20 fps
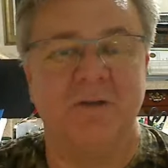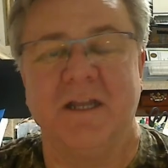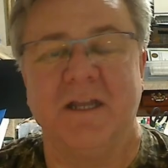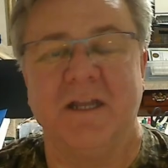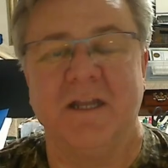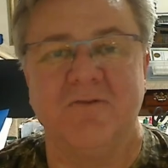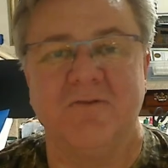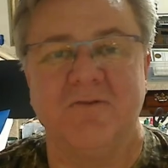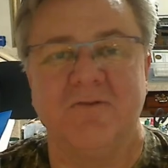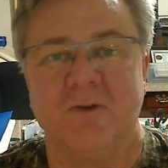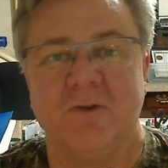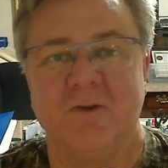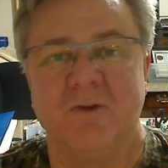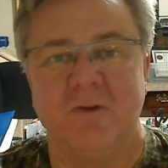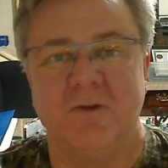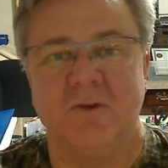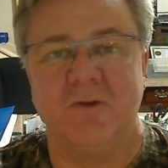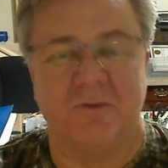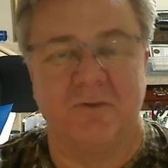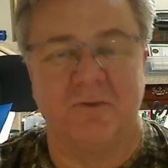get into
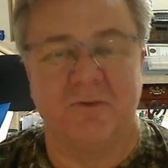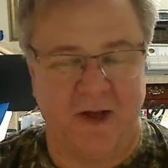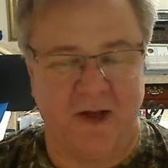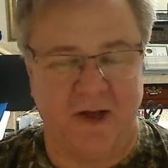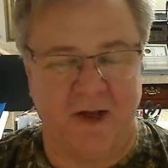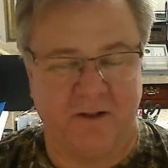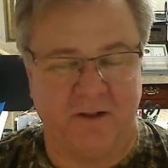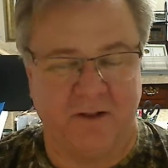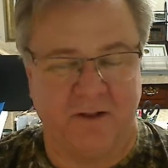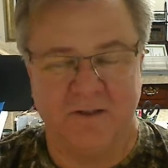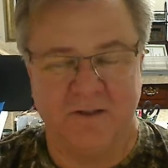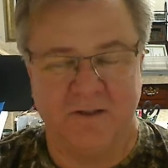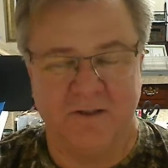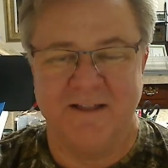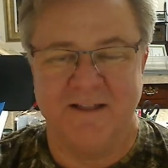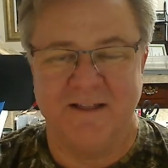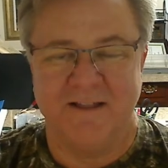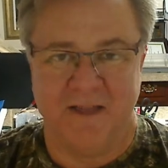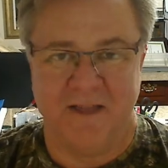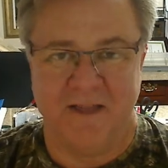your final
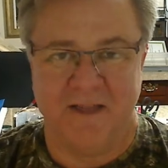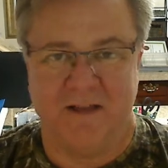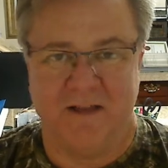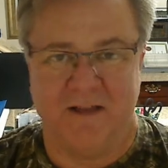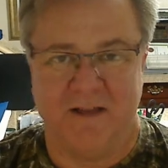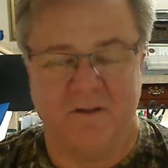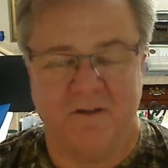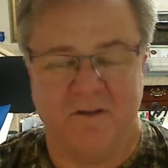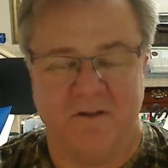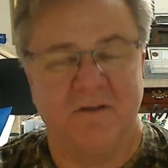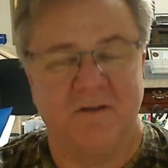then.